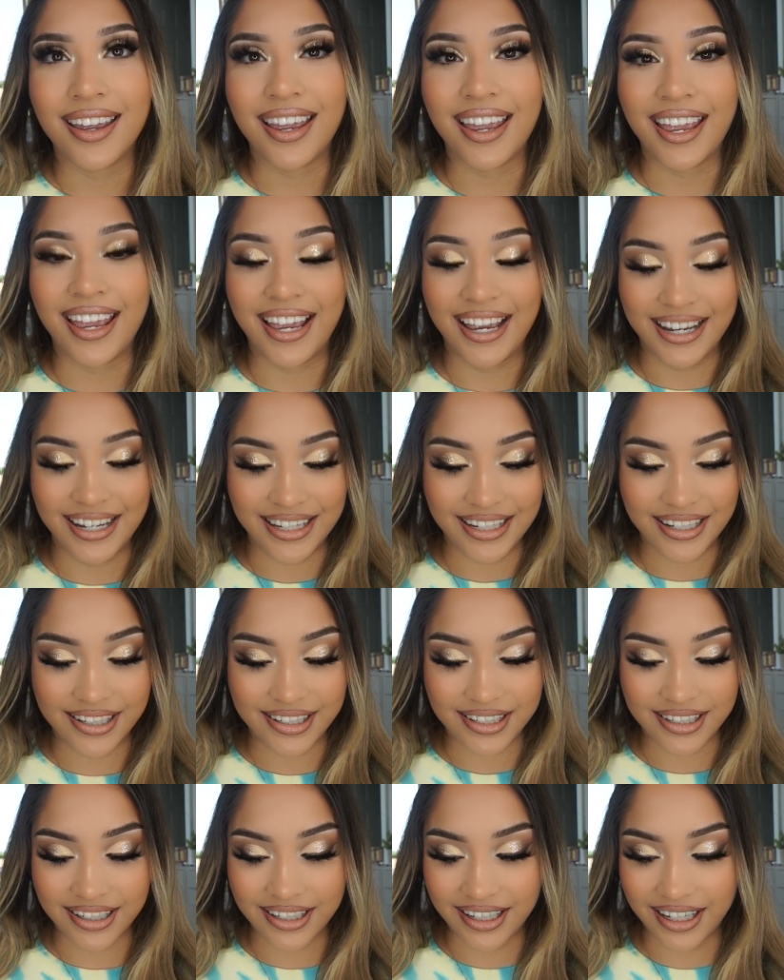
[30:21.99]

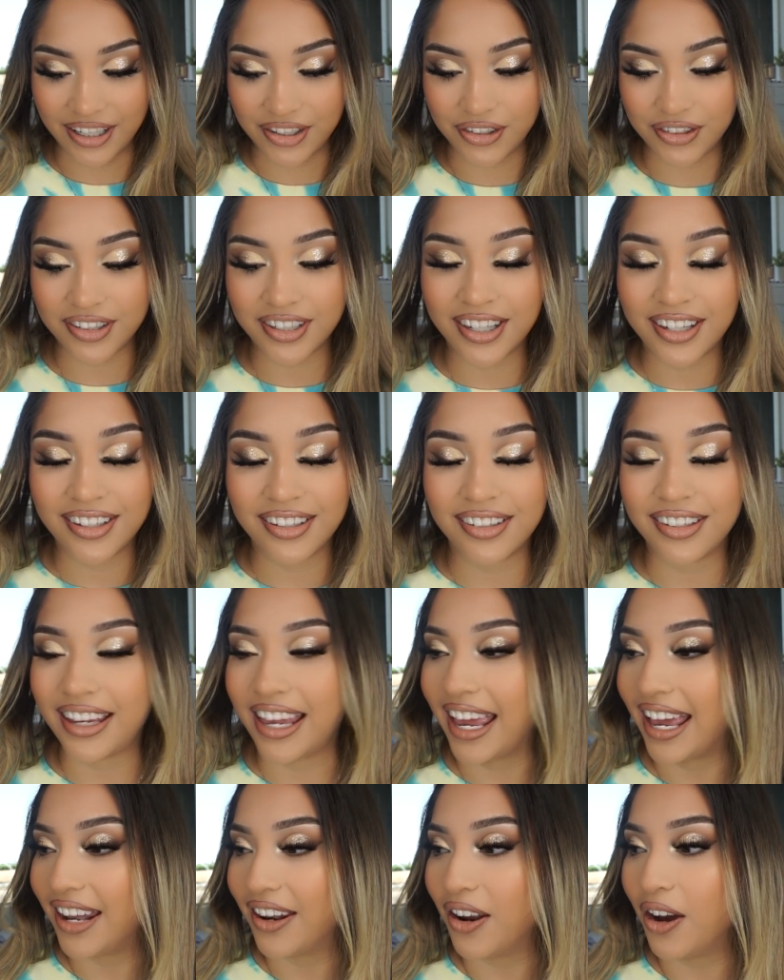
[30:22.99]
And I just
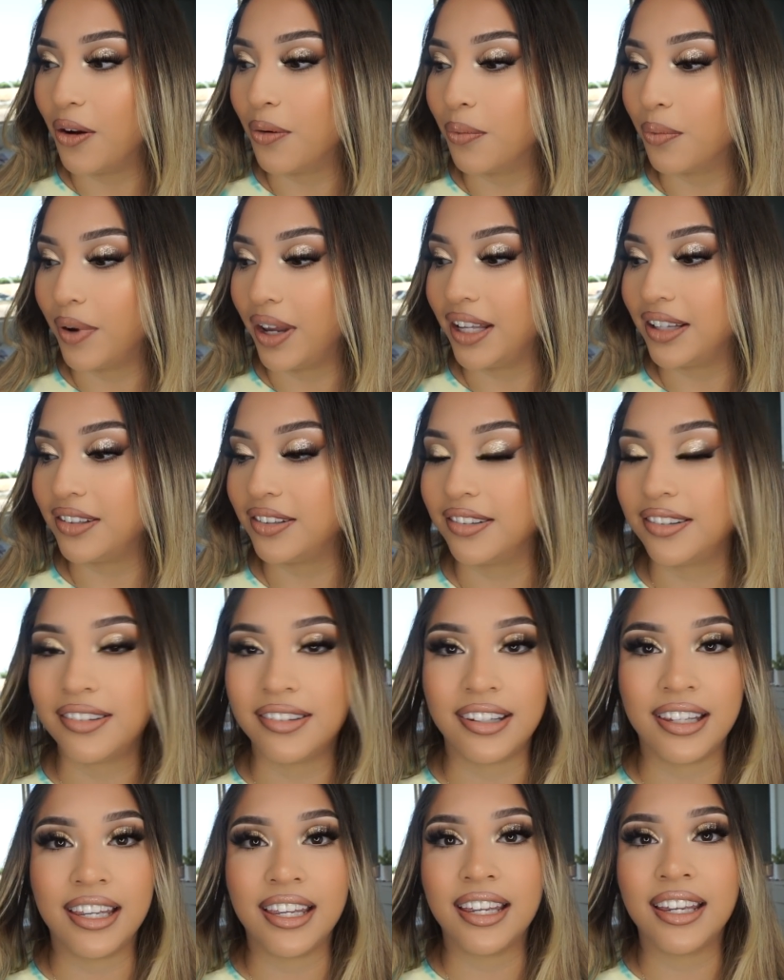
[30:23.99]
cannot wait to
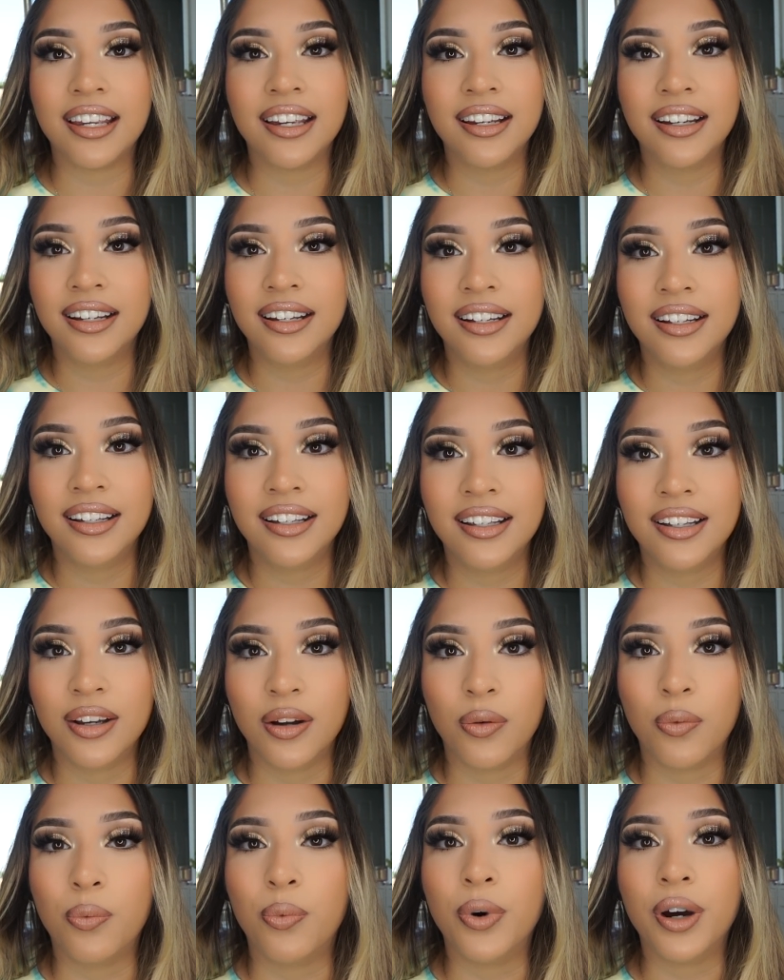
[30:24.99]
see
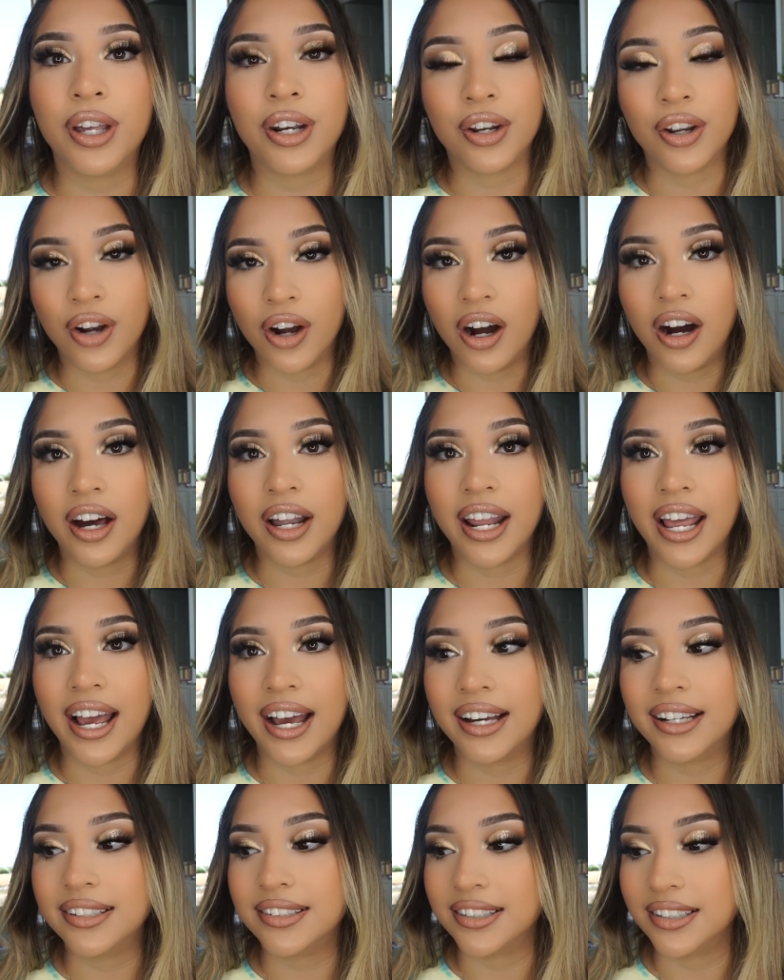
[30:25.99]
what God
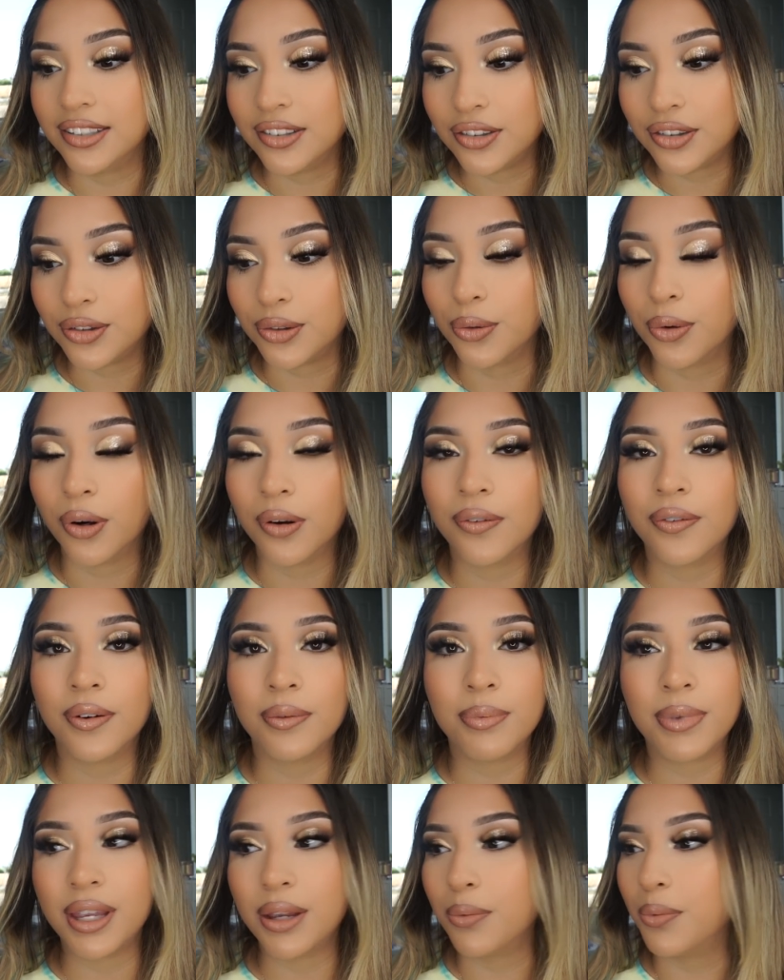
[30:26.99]
has in store for
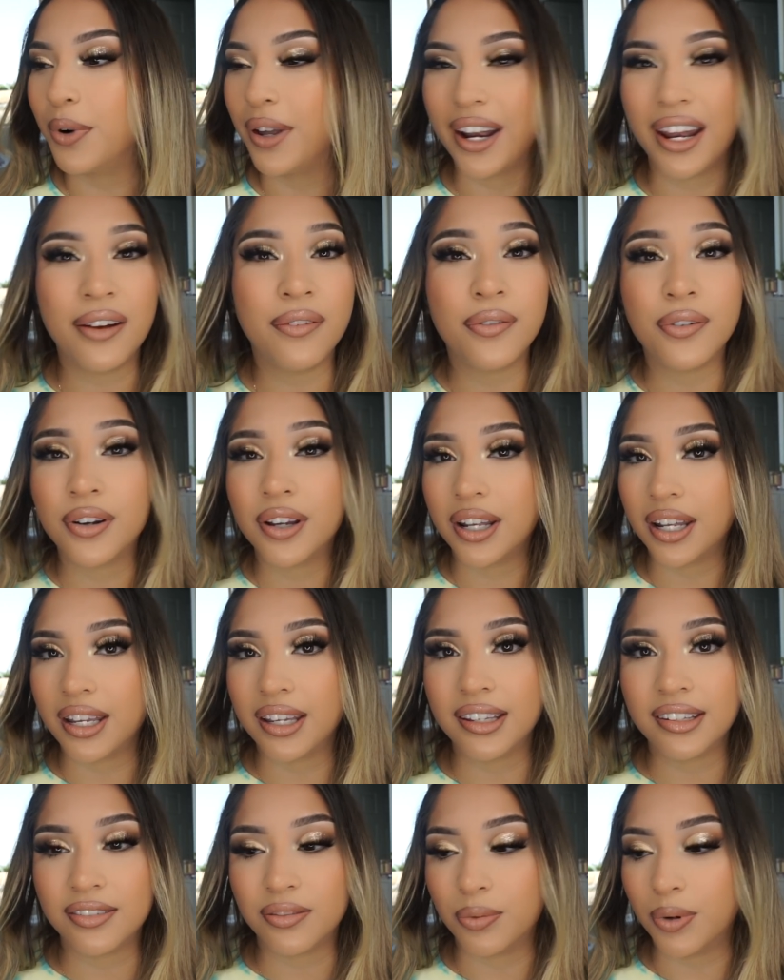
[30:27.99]
me, whatever it
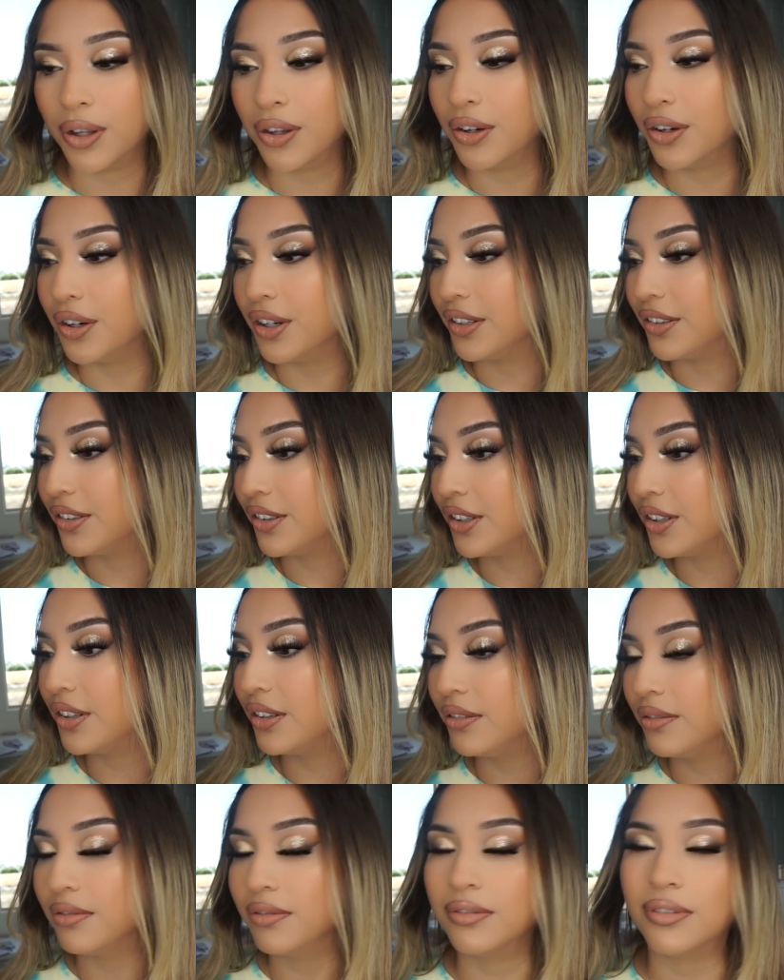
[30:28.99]
is, whether it's,
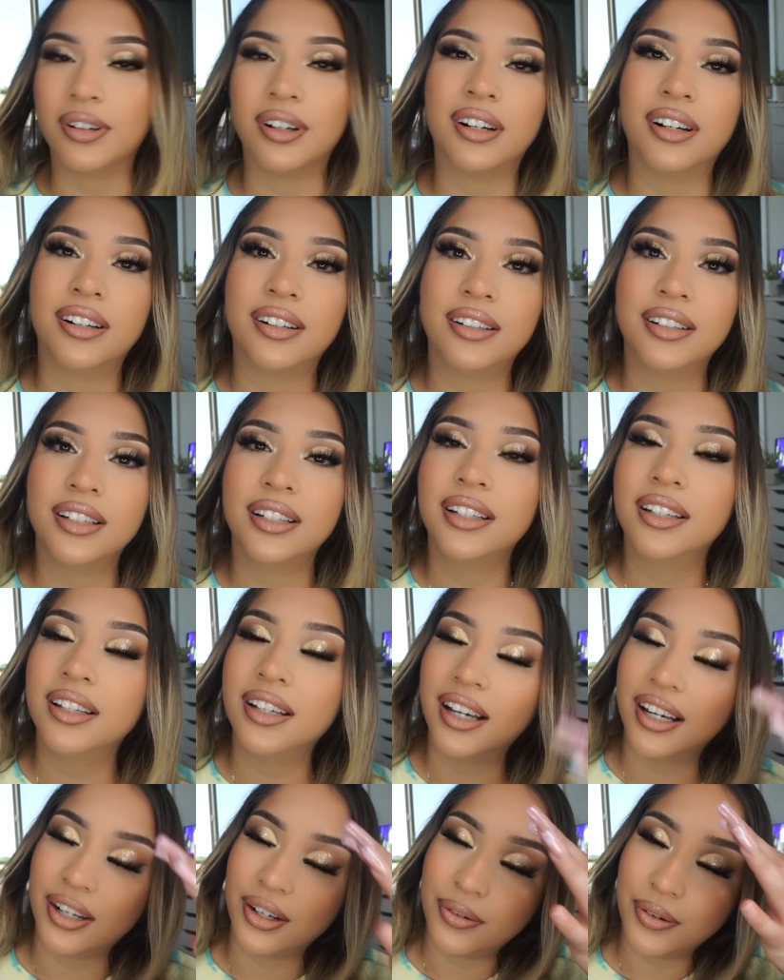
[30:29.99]
well,
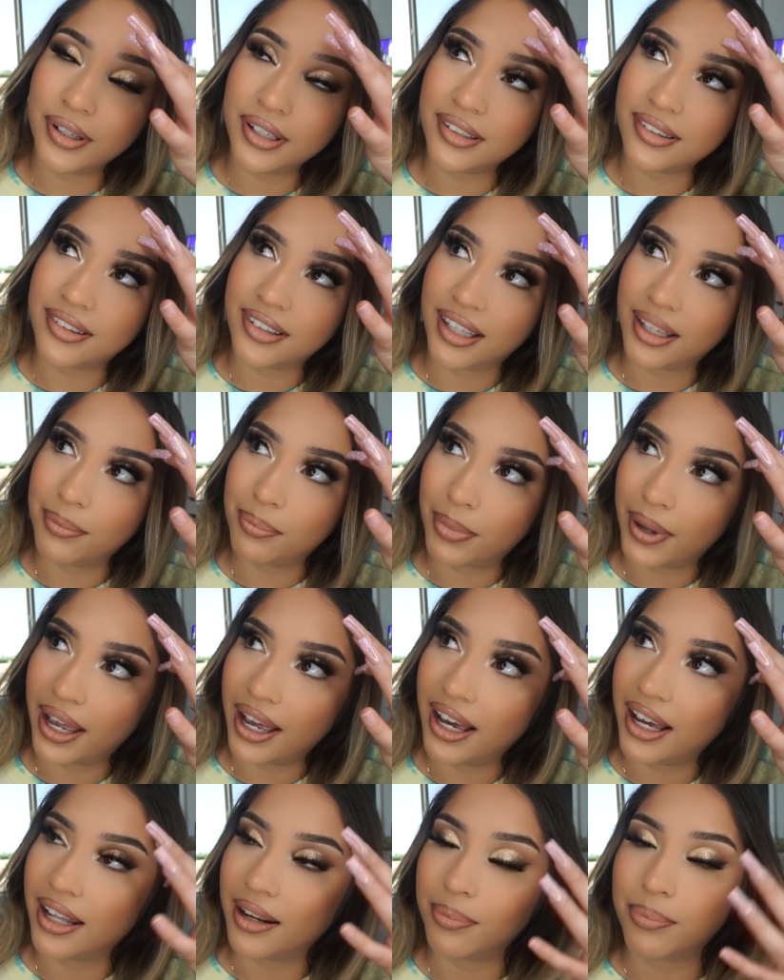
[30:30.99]
I don't want to say
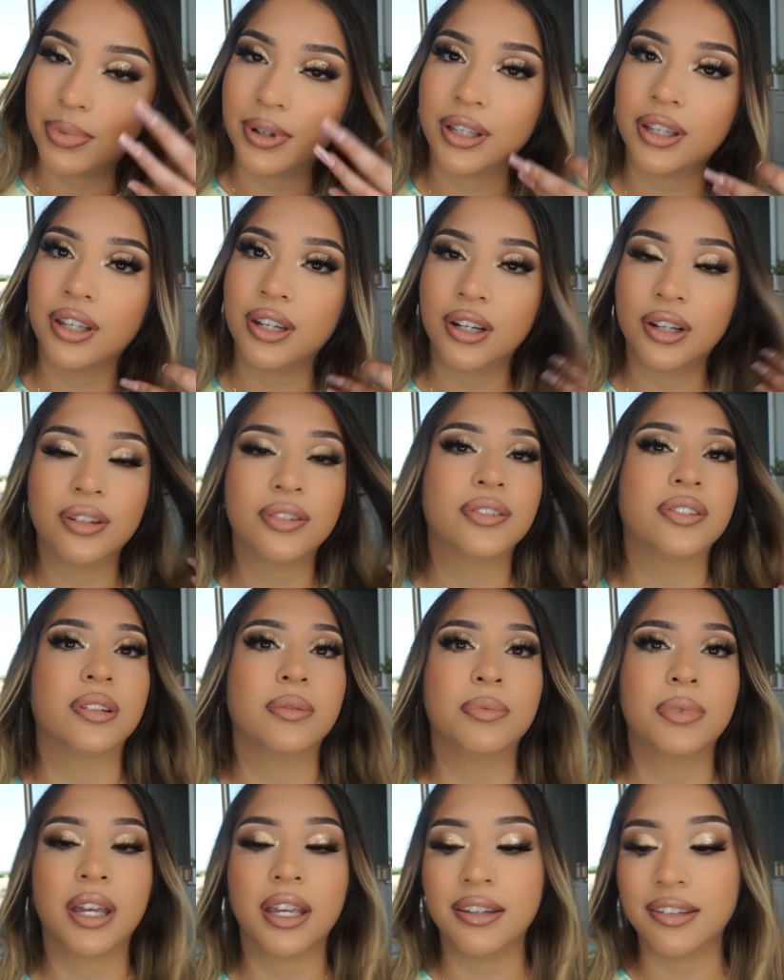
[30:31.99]
bad, but you know,
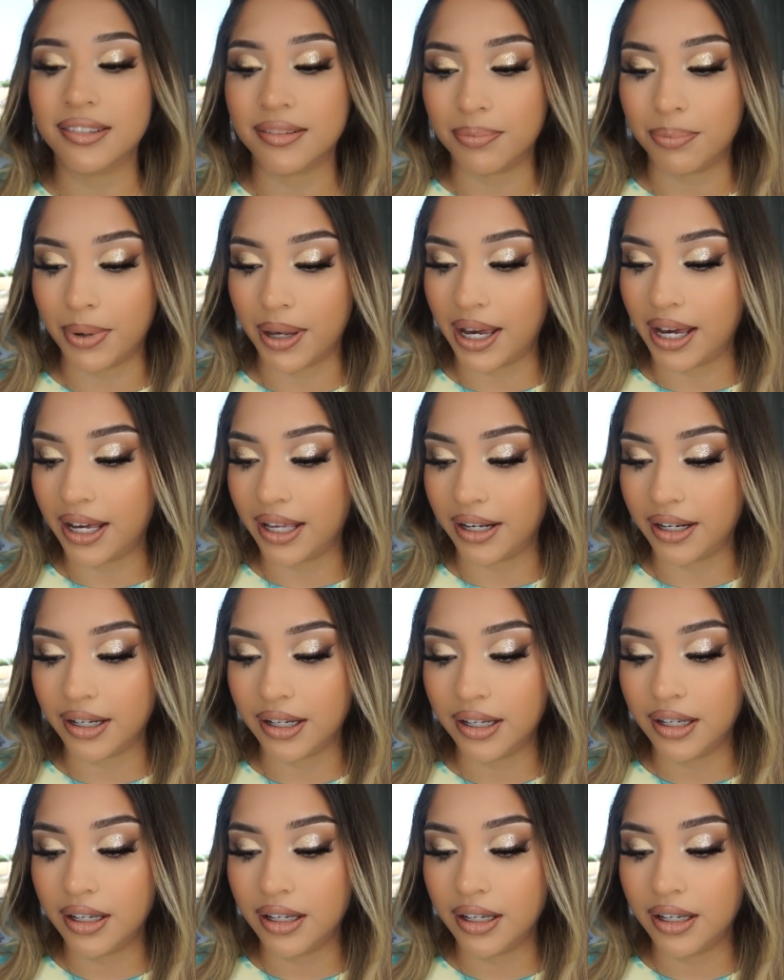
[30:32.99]
sometimes bad